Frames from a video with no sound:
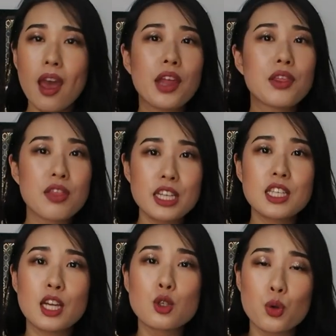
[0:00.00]
and this
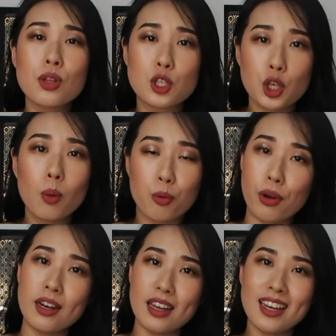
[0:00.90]
can do the job
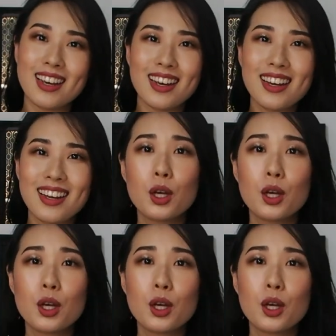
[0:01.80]
really.